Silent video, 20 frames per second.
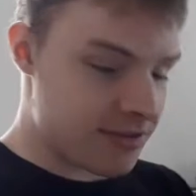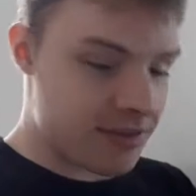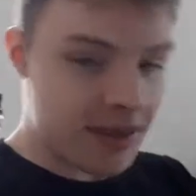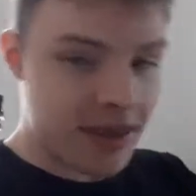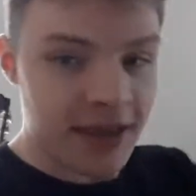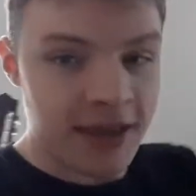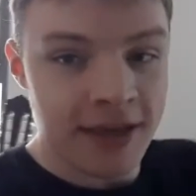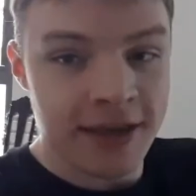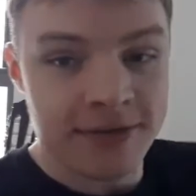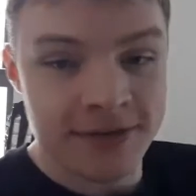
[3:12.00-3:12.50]
a
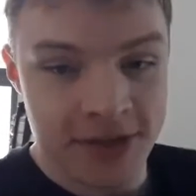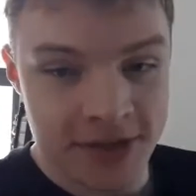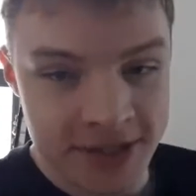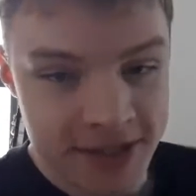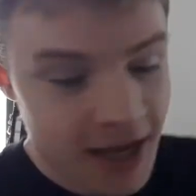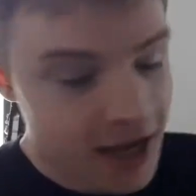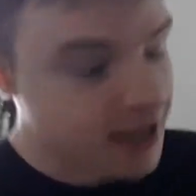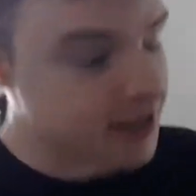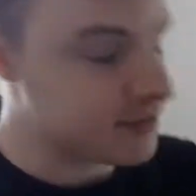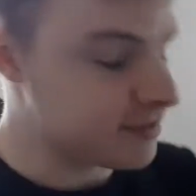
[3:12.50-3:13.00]
thing, it was the
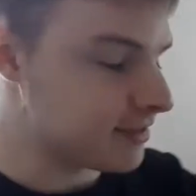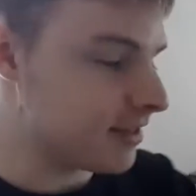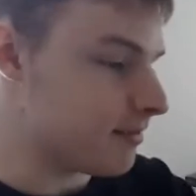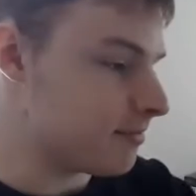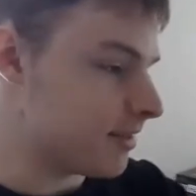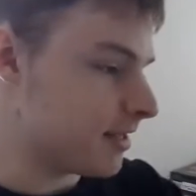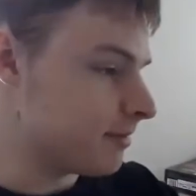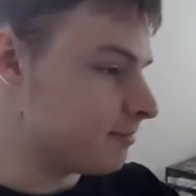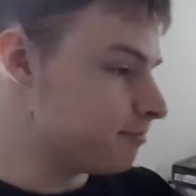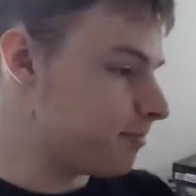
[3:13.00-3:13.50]
start of
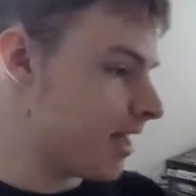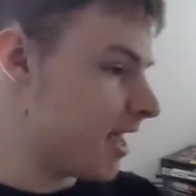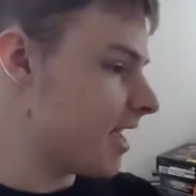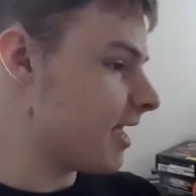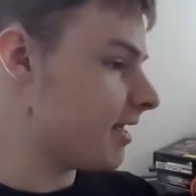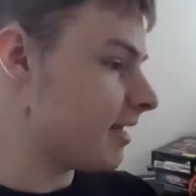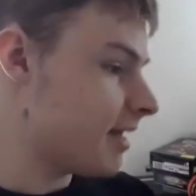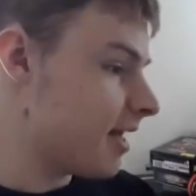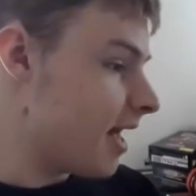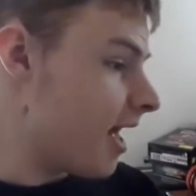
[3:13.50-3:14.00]
something
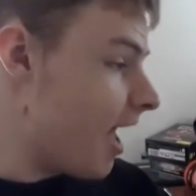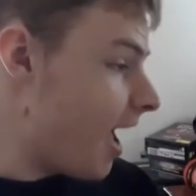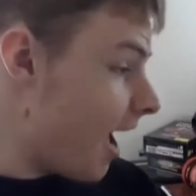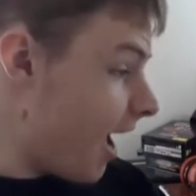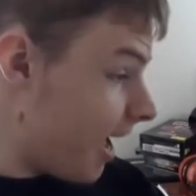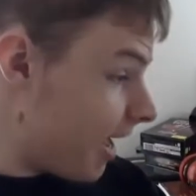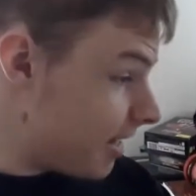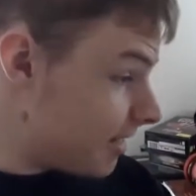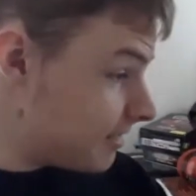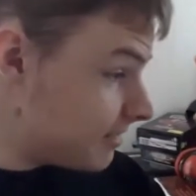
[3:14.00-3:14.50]
big,
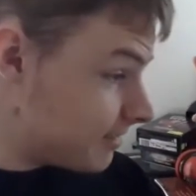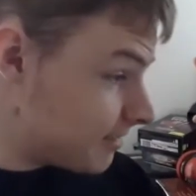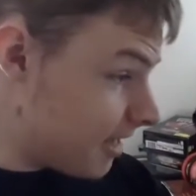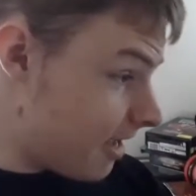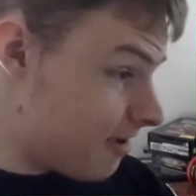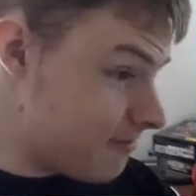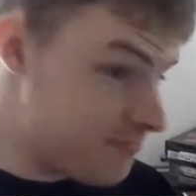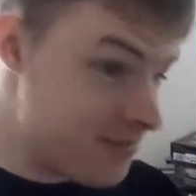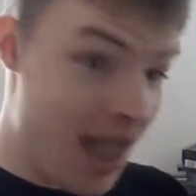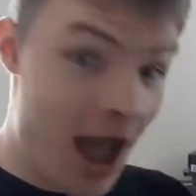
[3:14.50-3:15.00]
and
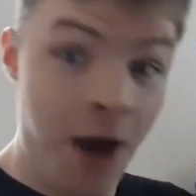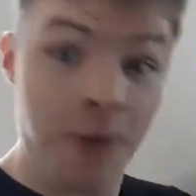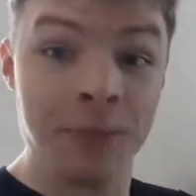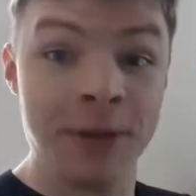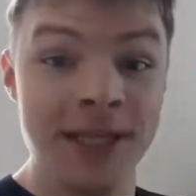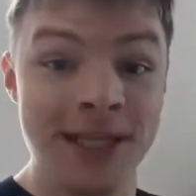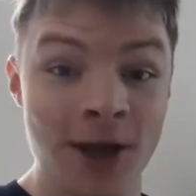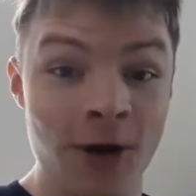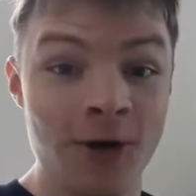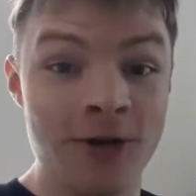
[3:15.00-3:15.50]
I've now
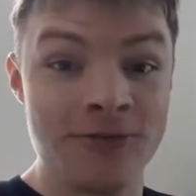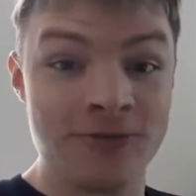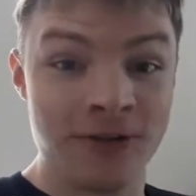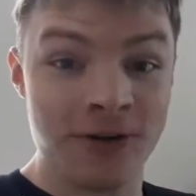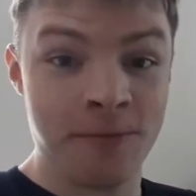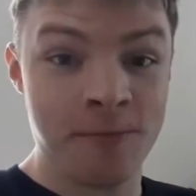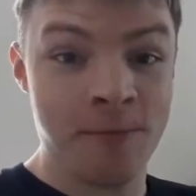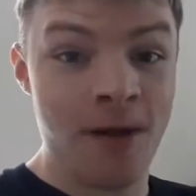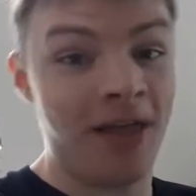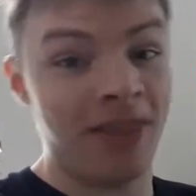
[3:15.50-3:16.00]
been going
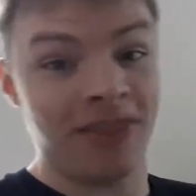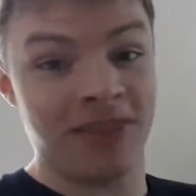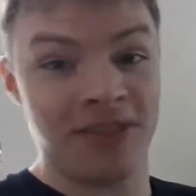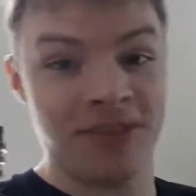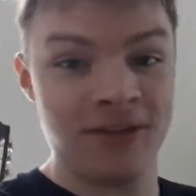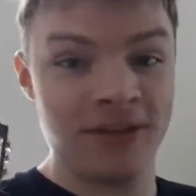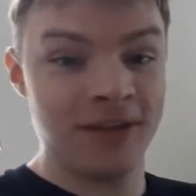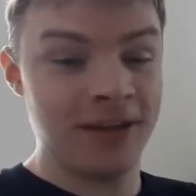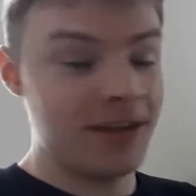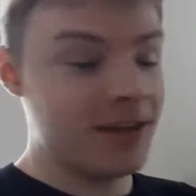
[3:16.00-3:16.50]
for a
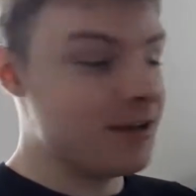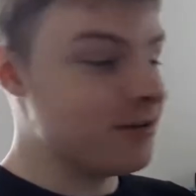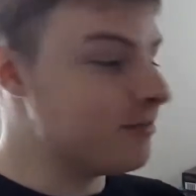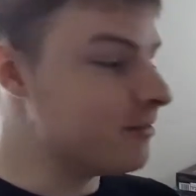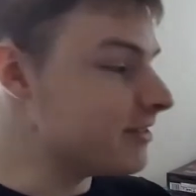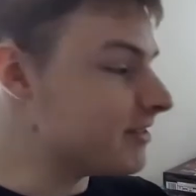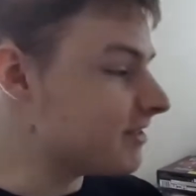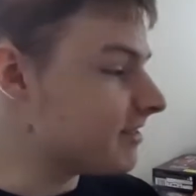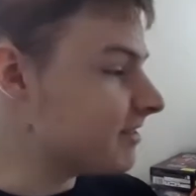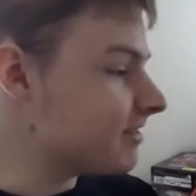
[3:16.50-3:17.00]
month,
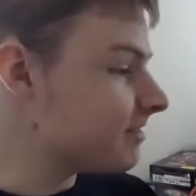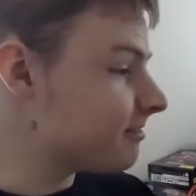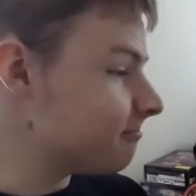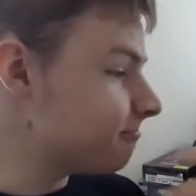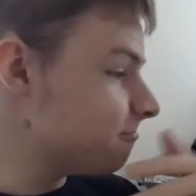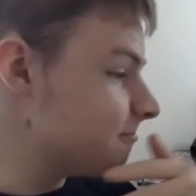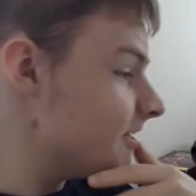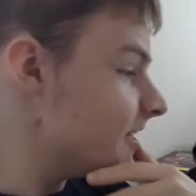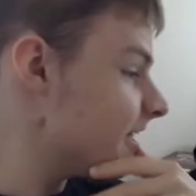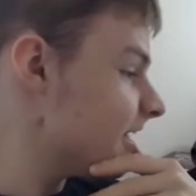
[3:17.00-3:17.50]
which is
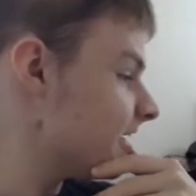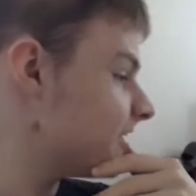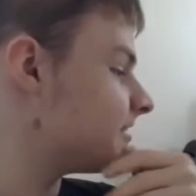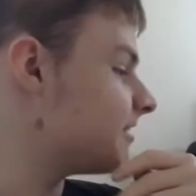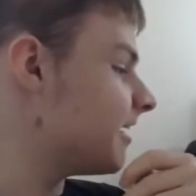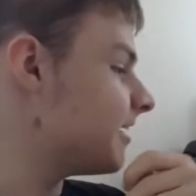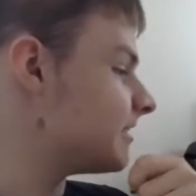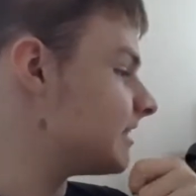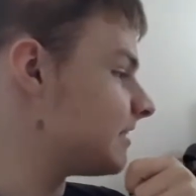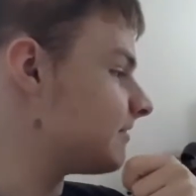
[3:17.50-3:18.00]
really
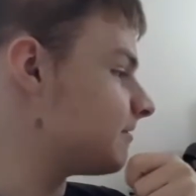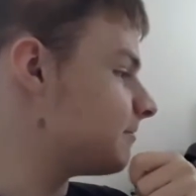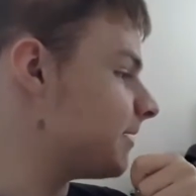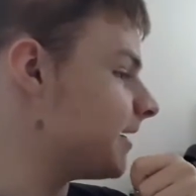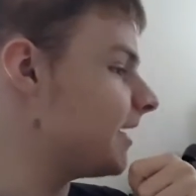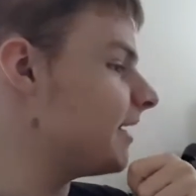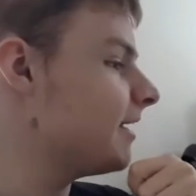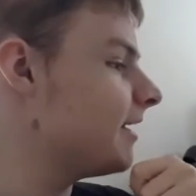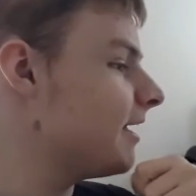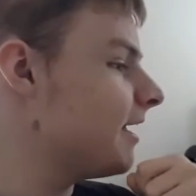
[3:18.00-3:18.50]
exciting for
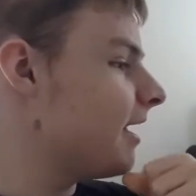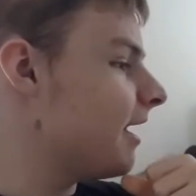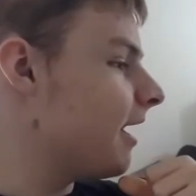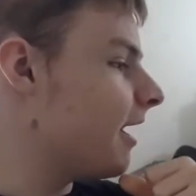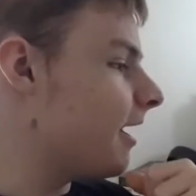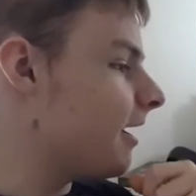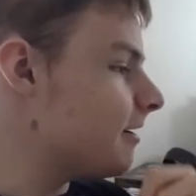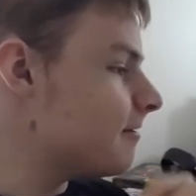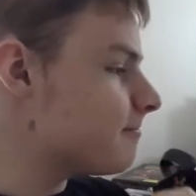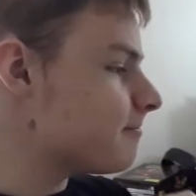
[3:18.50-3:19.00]
me.
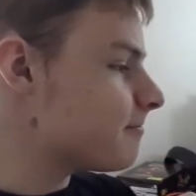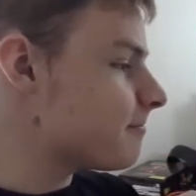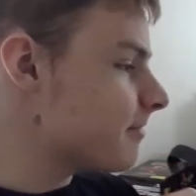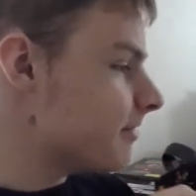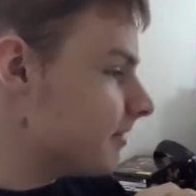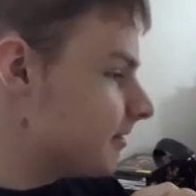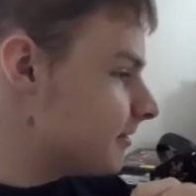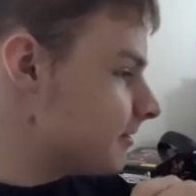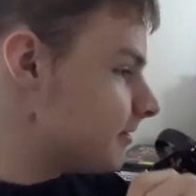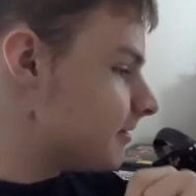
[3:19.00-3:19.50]

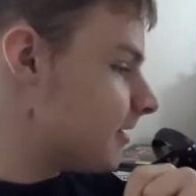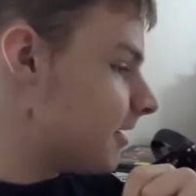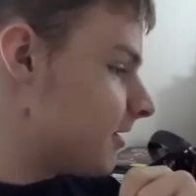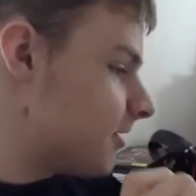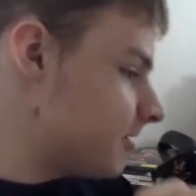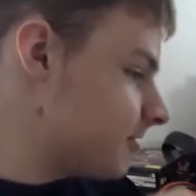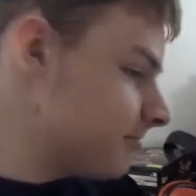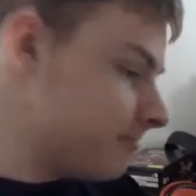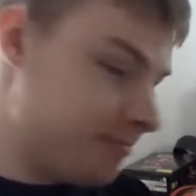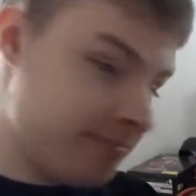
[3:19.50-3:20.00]

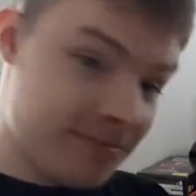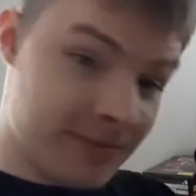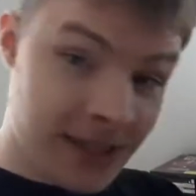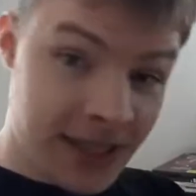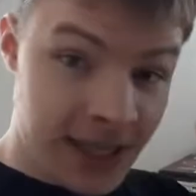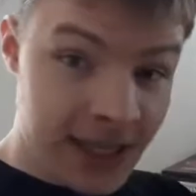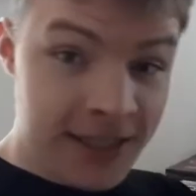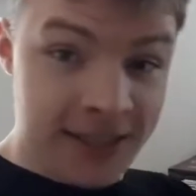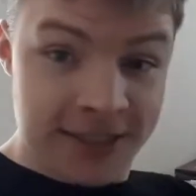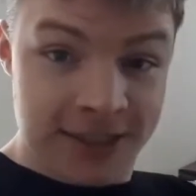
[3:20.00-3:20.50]
So
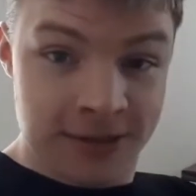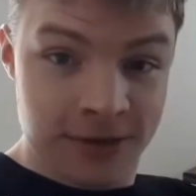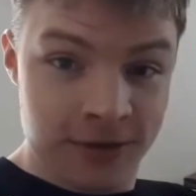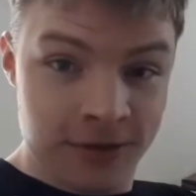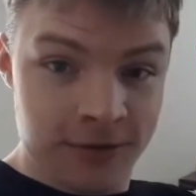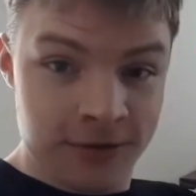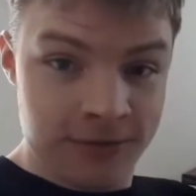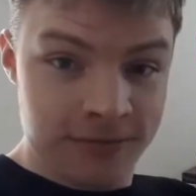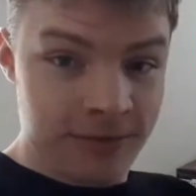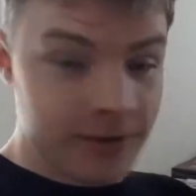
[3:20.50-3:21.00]
here's
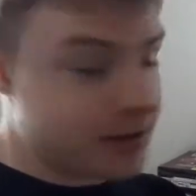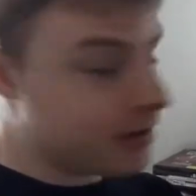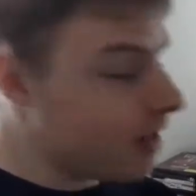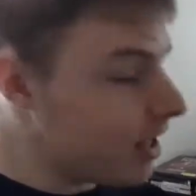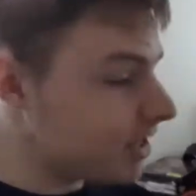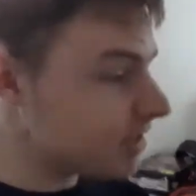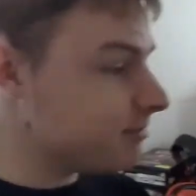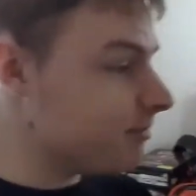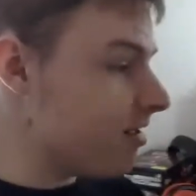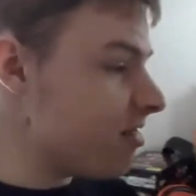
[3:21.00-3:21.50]
to the
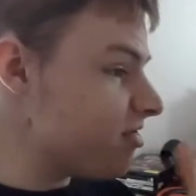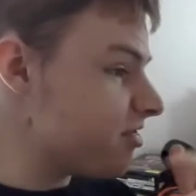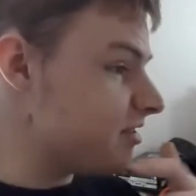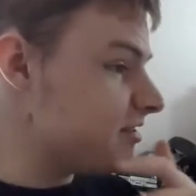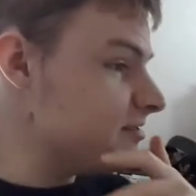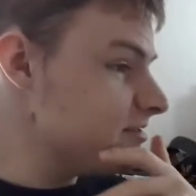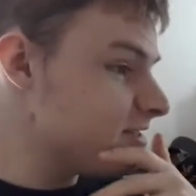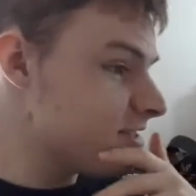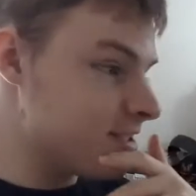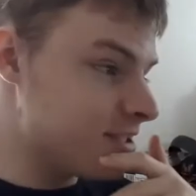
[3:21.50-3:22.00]
last month
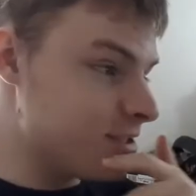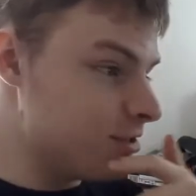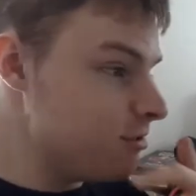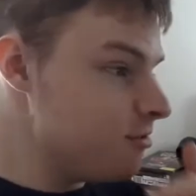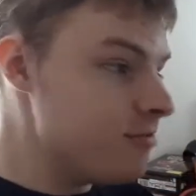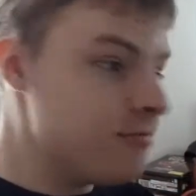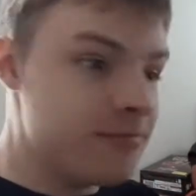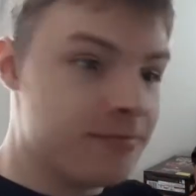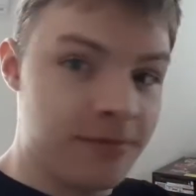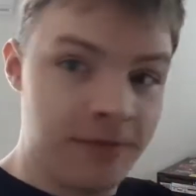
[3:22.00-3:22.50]
and
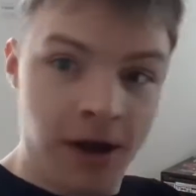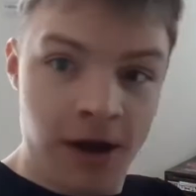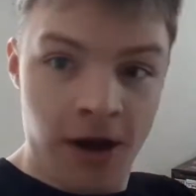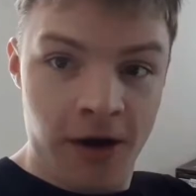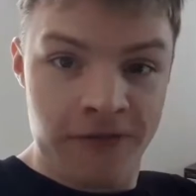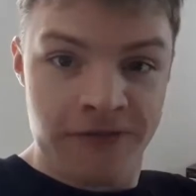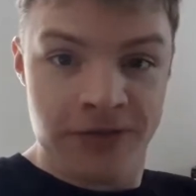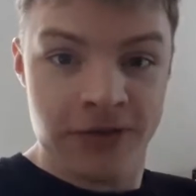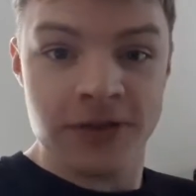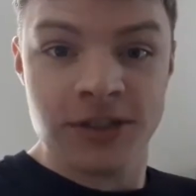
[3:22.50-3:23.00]
to
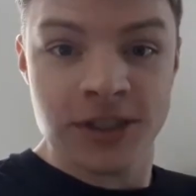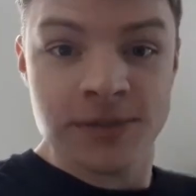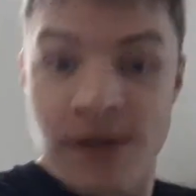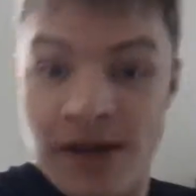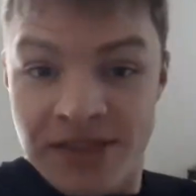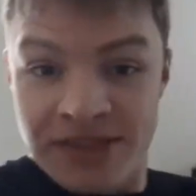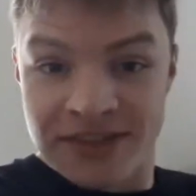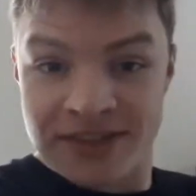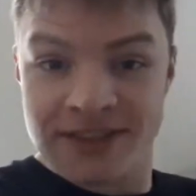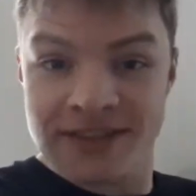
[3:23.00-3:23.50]
future
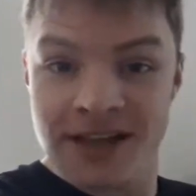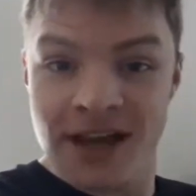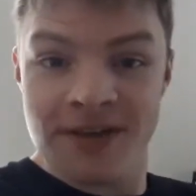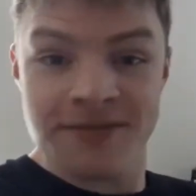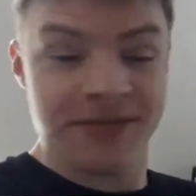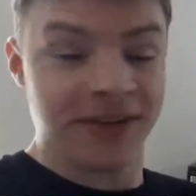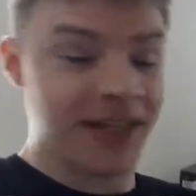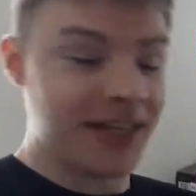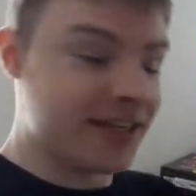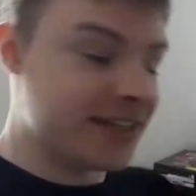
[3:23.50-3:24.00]
months,
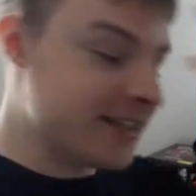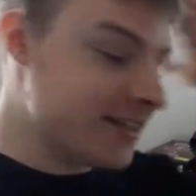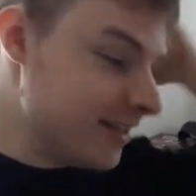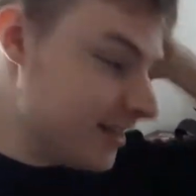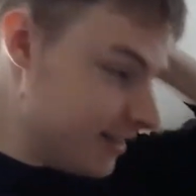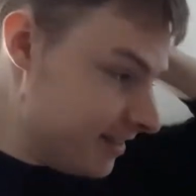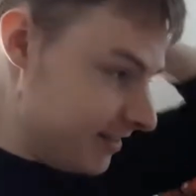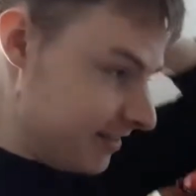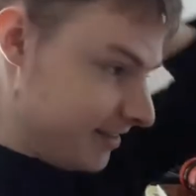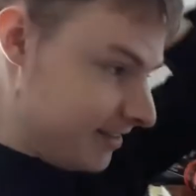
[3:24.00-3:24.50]
hopefully.
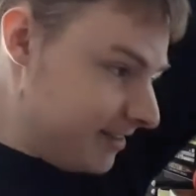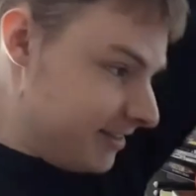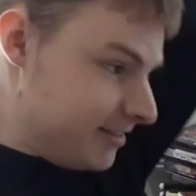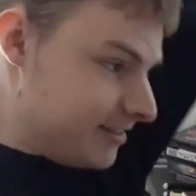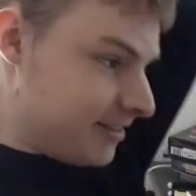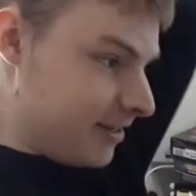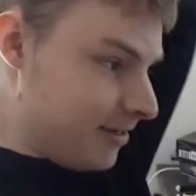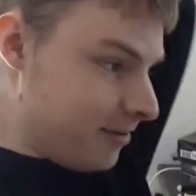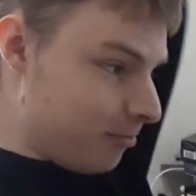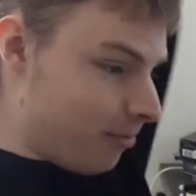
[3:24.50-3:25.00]

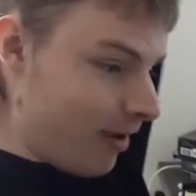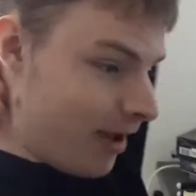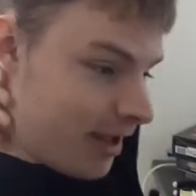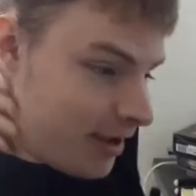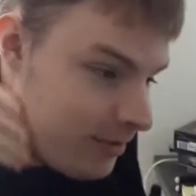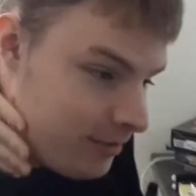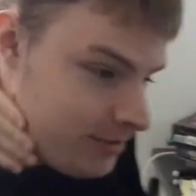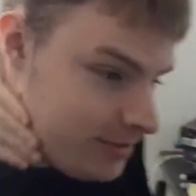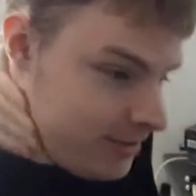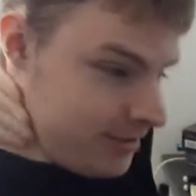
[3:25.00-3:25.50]
So,
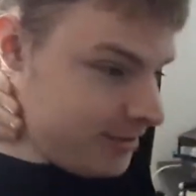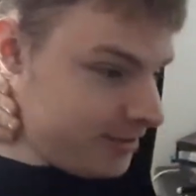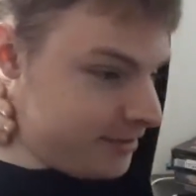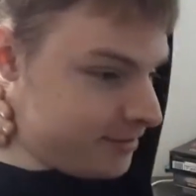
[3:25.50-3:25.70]
wow.